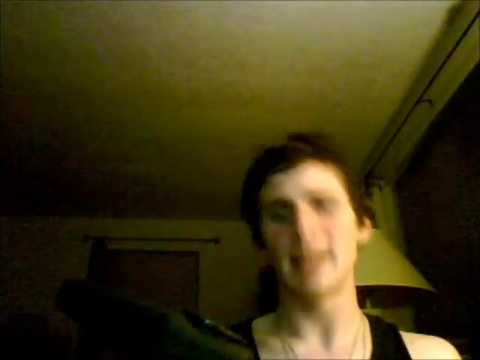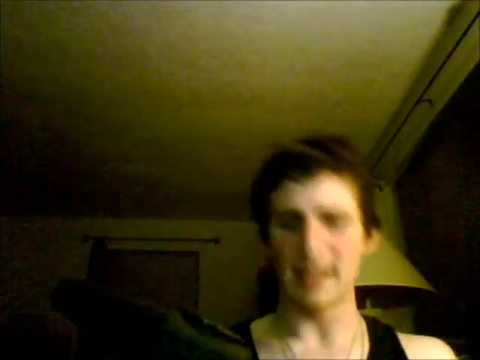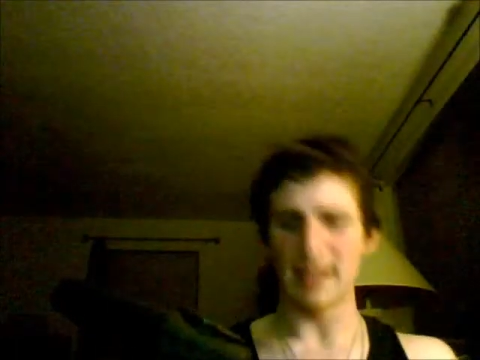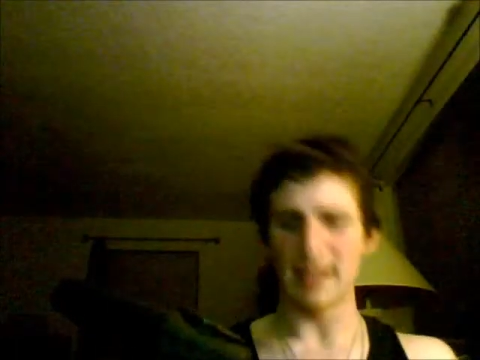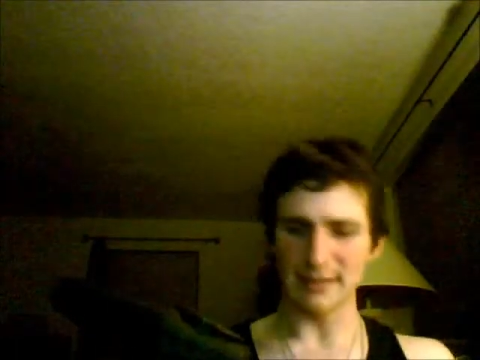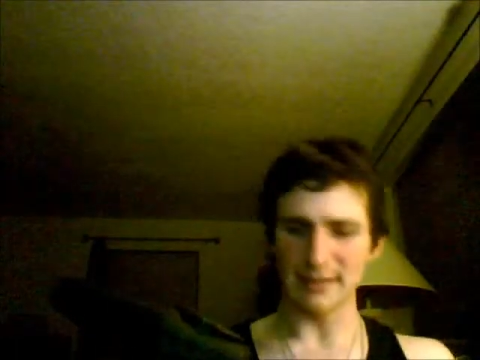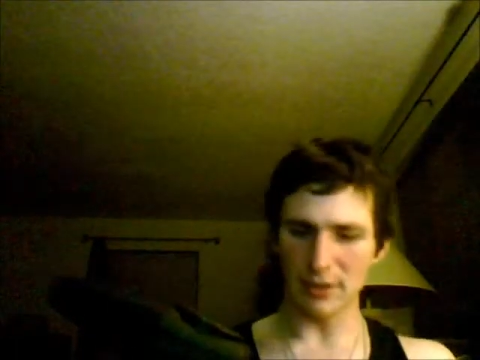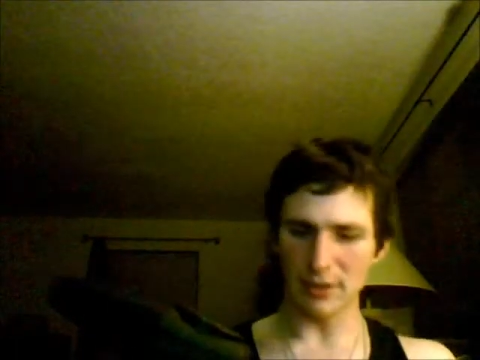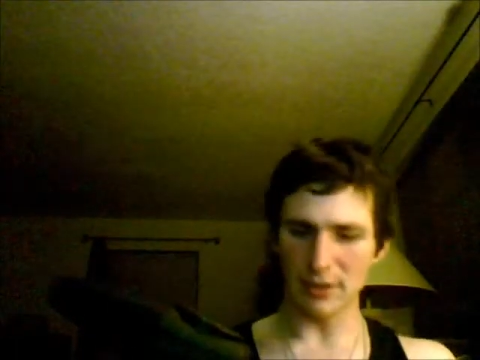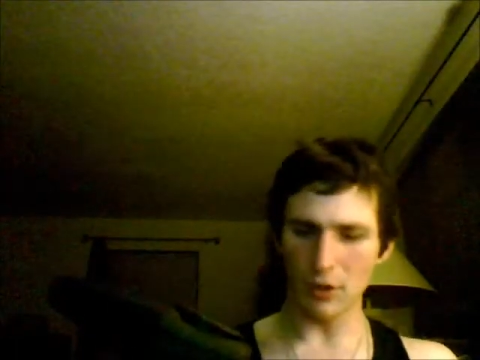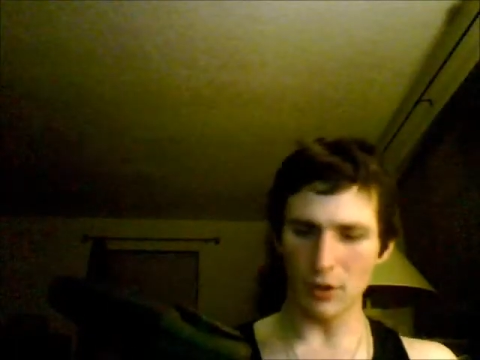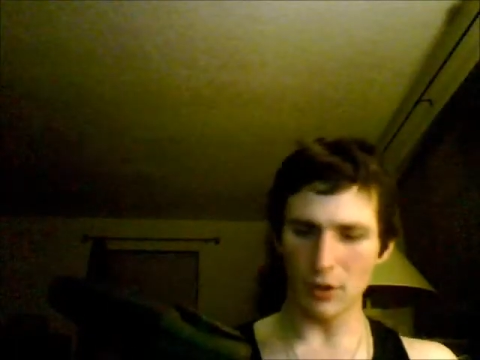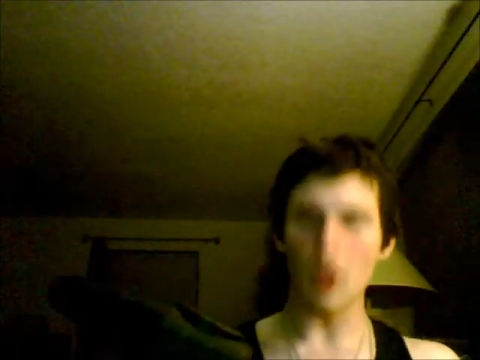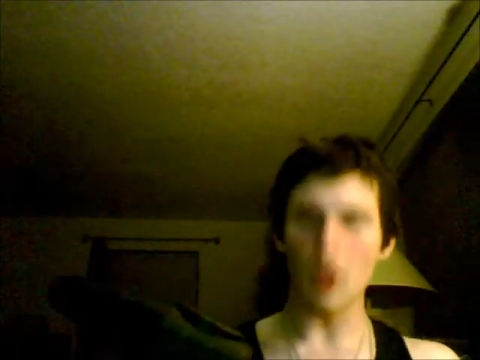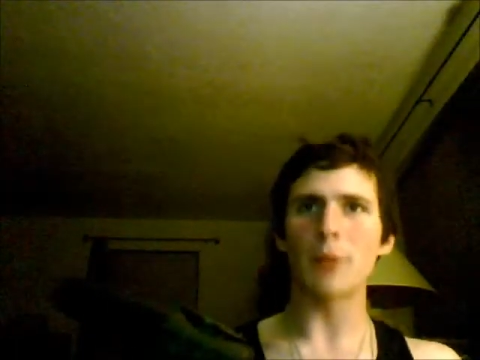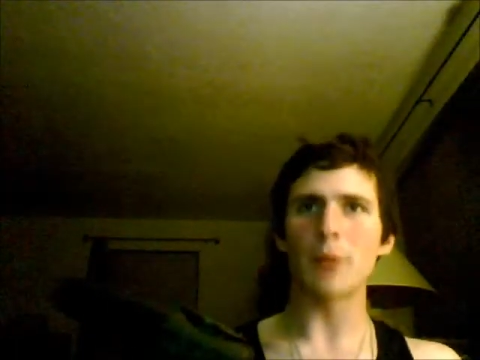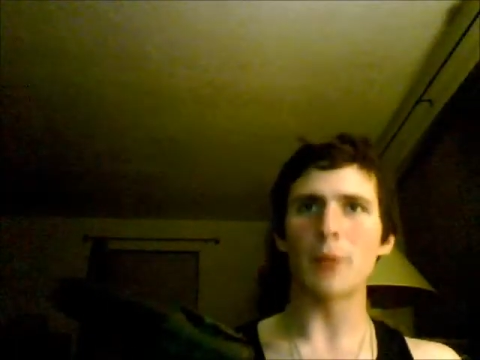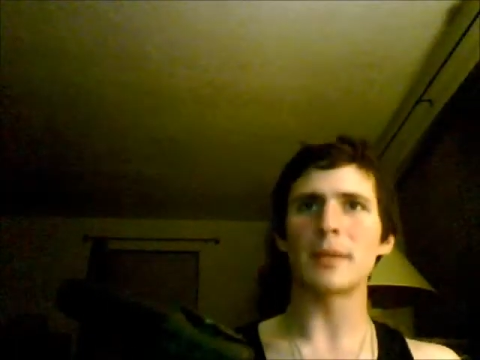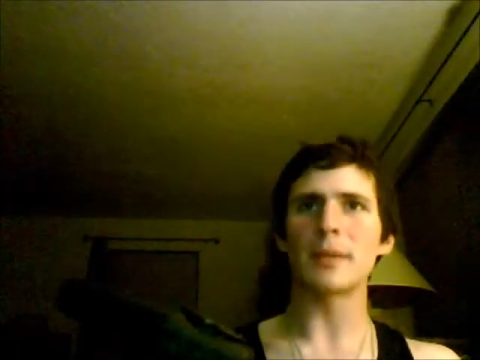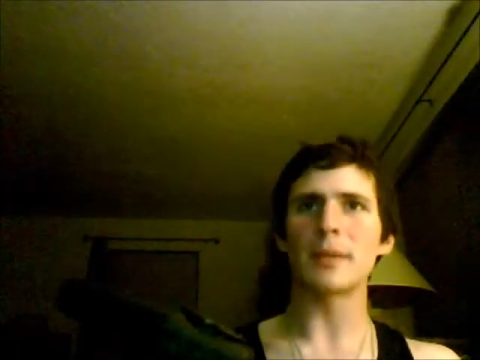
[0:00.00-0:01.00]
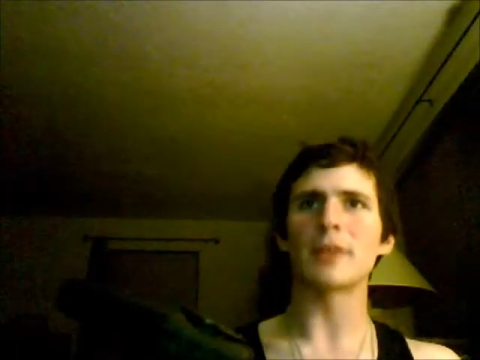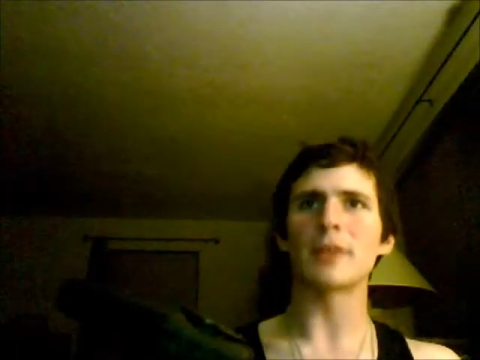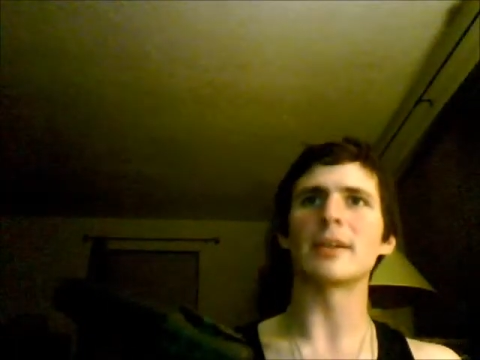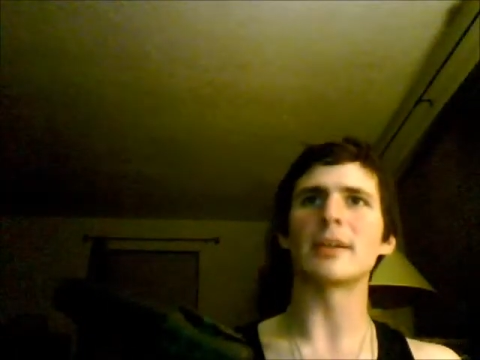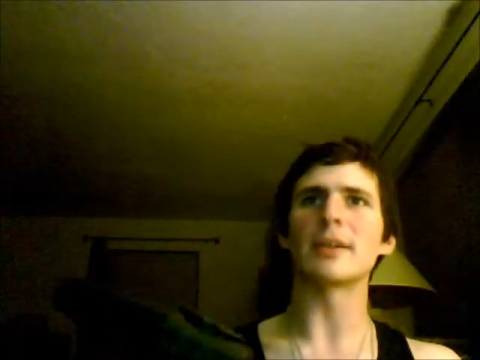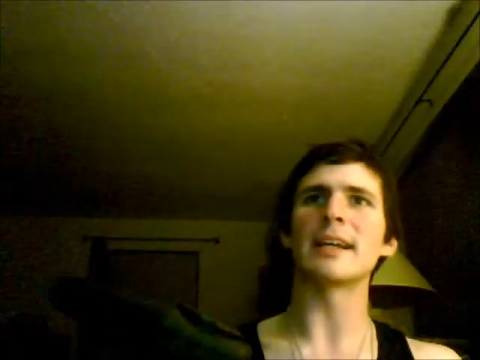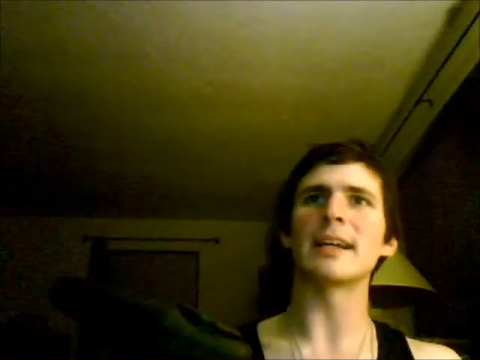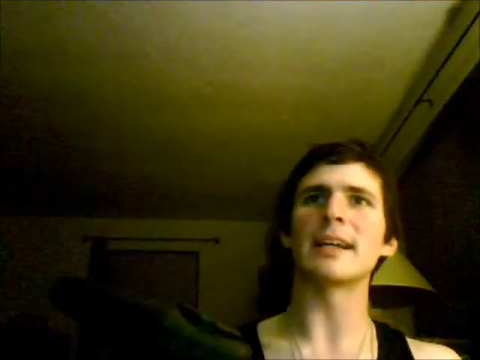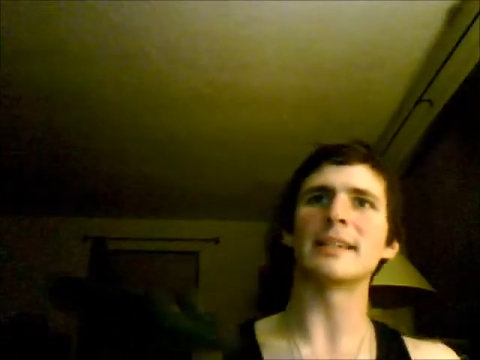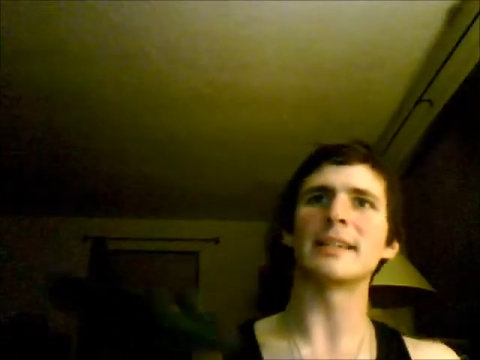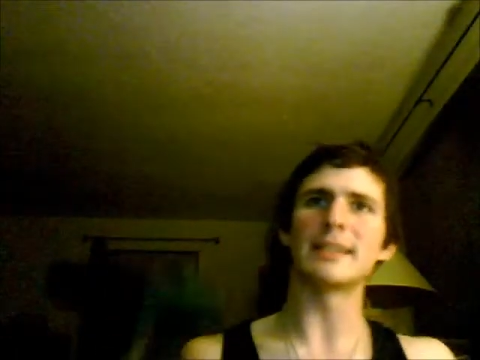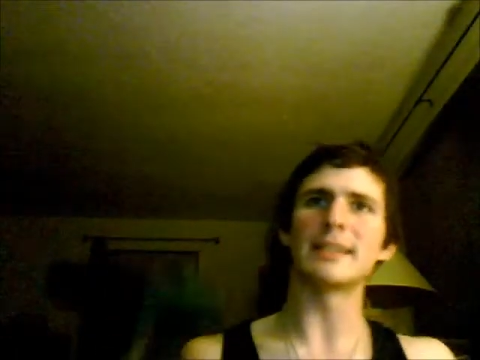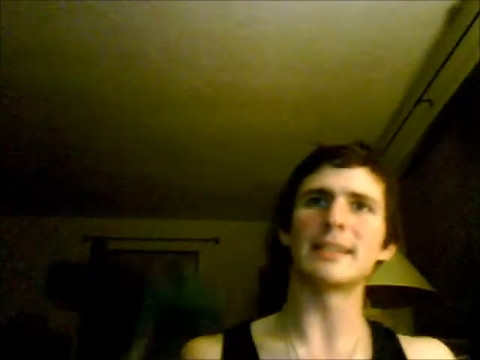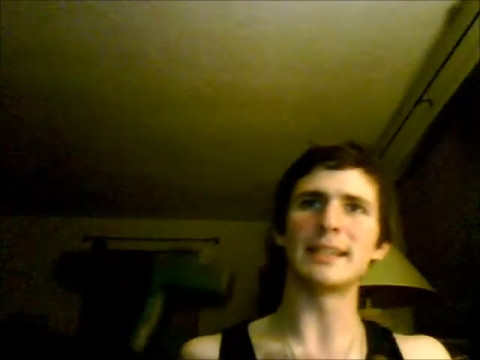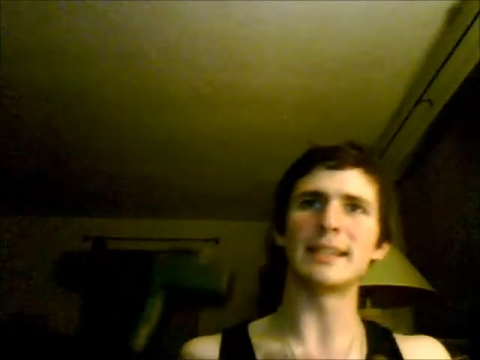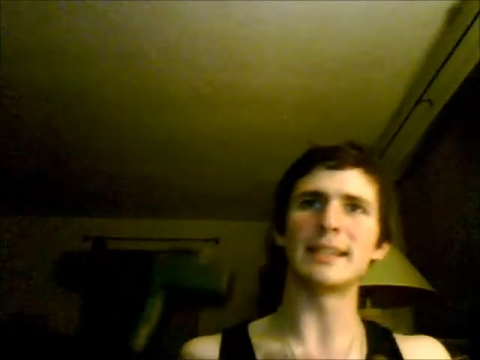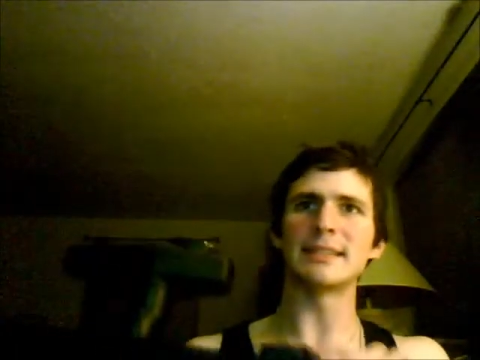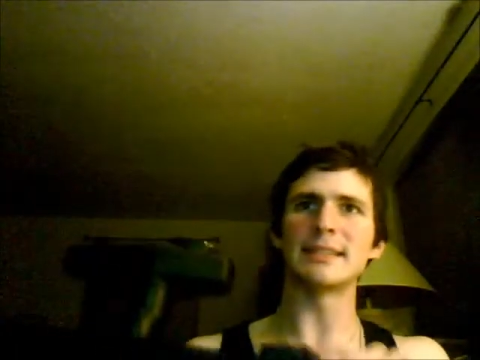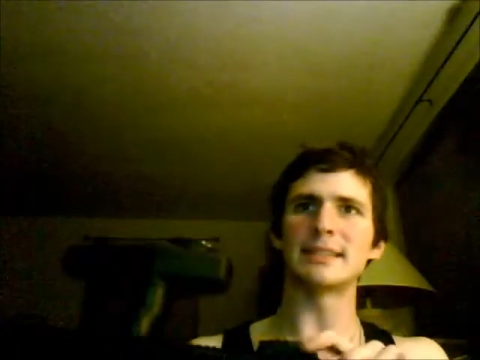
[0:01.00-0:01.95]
it's a little hard peering into these